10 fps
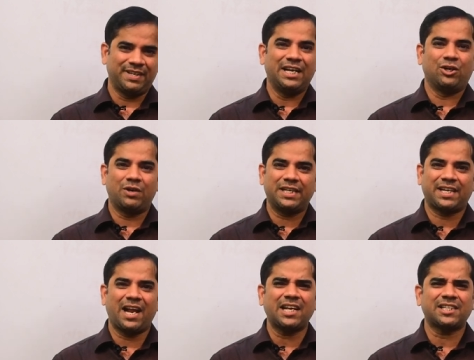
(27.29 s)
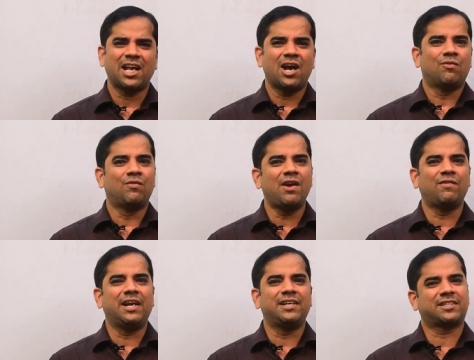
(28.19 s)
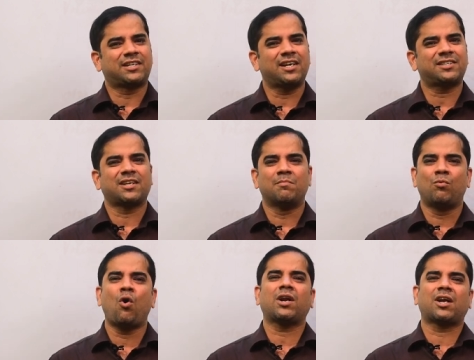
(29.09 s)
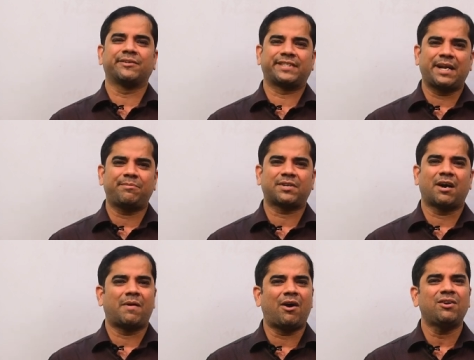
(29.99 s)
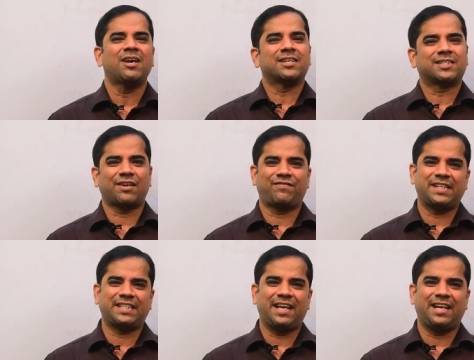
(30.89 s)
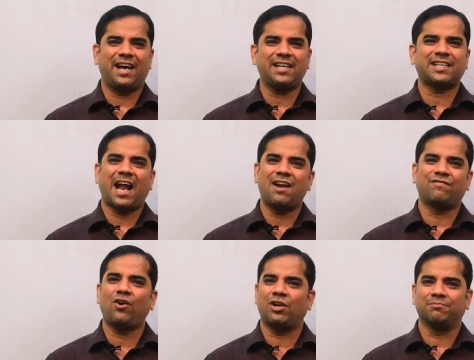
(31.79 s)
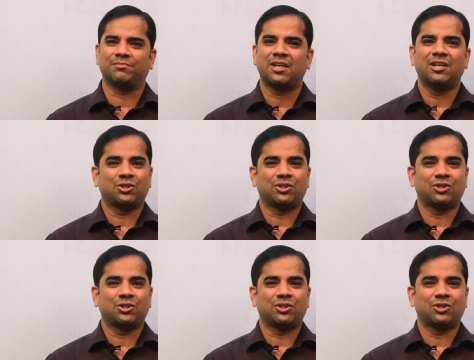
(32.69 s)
In today's class, we will discuss some more concepts about surface areas and volumes.